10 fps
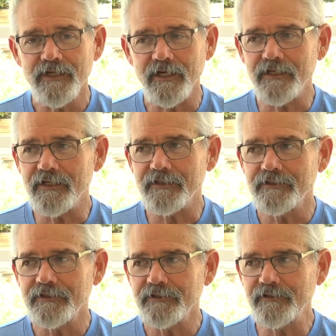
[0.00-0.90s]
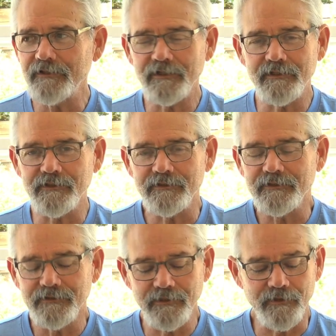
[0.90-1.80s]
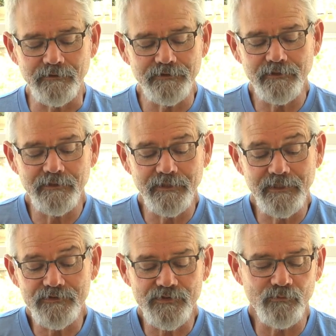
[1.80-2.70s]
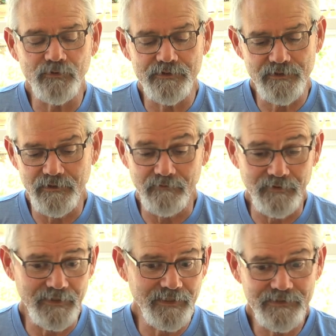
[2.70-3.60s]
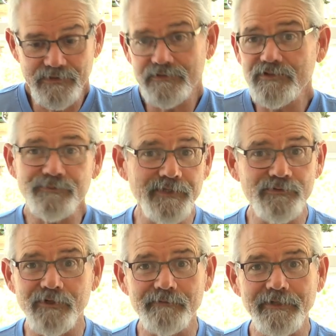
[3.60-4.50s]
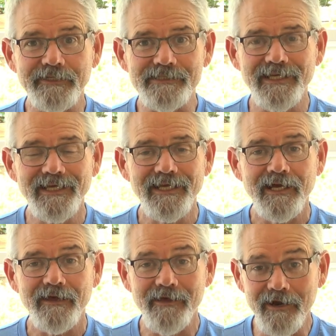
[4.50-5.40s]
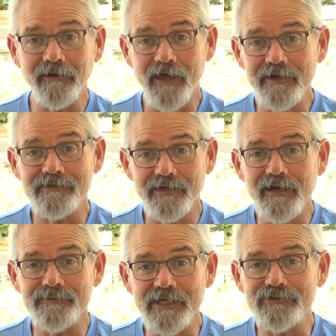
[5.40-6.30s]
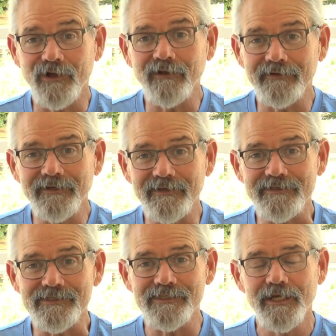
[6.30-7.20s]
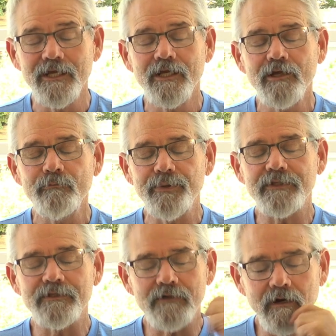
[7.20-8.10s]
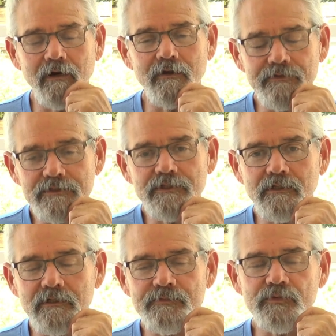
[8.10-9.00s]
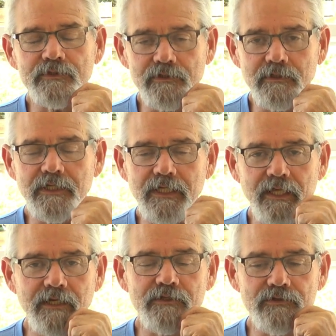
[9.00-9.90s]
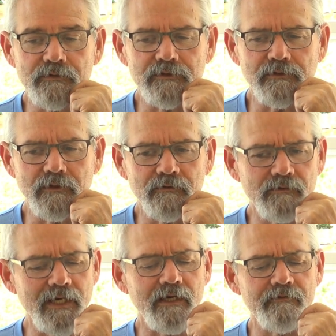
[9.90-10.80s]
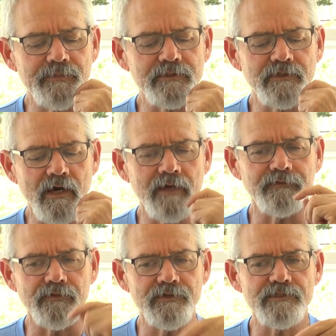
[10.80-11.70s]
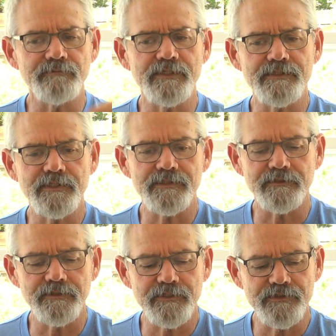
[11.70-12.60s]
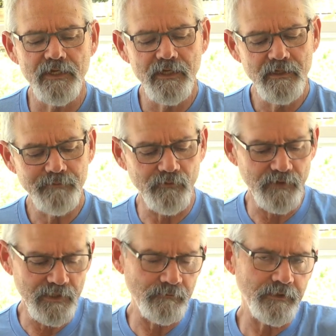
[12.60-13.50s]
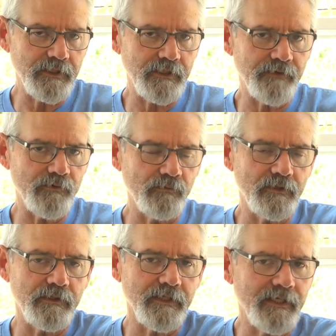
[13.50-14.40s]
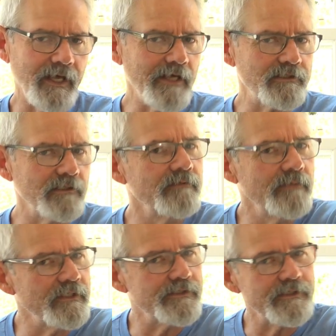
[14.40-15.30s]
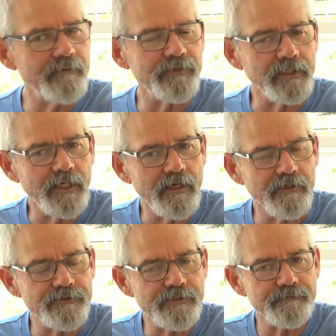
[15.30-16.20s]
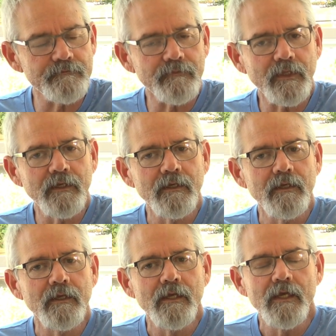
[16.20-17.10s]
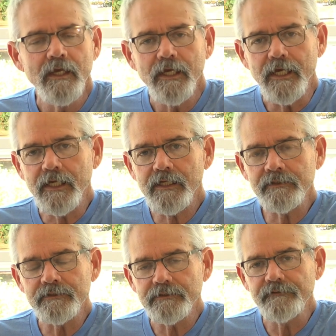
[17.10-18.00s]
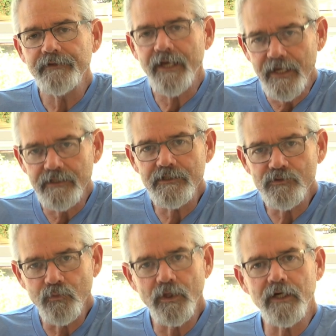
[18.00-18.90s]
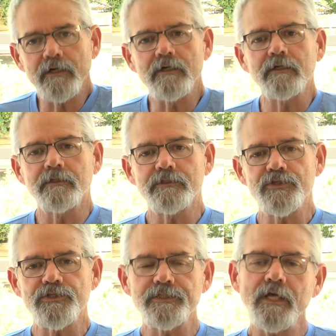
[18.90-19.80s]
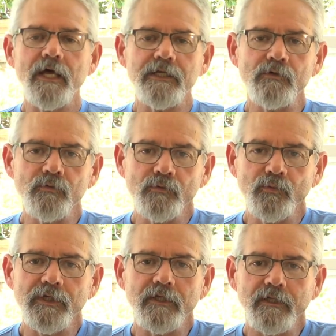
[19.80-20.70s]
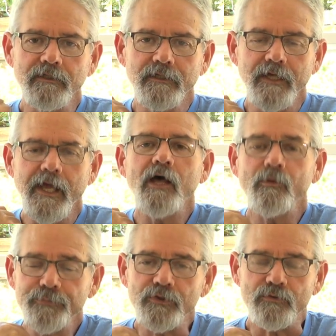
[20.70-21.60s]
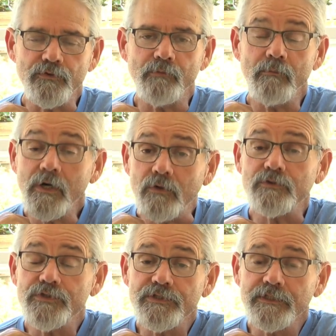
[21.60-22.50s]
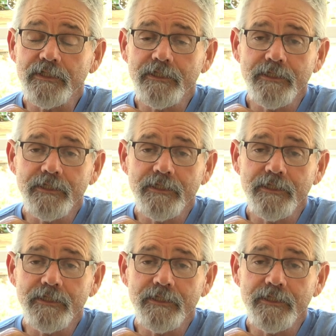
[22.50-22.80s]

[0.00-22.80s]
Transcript: you're not going to, you're going to get some words and go, well, I guess it just means what it means. And a lot of times that's all it is. But there are other times when you're going to get into it and you go, wow, I've been taught that this means this and this. But when I'm looking at the word, it actually means something else. And that is where study will help you the most.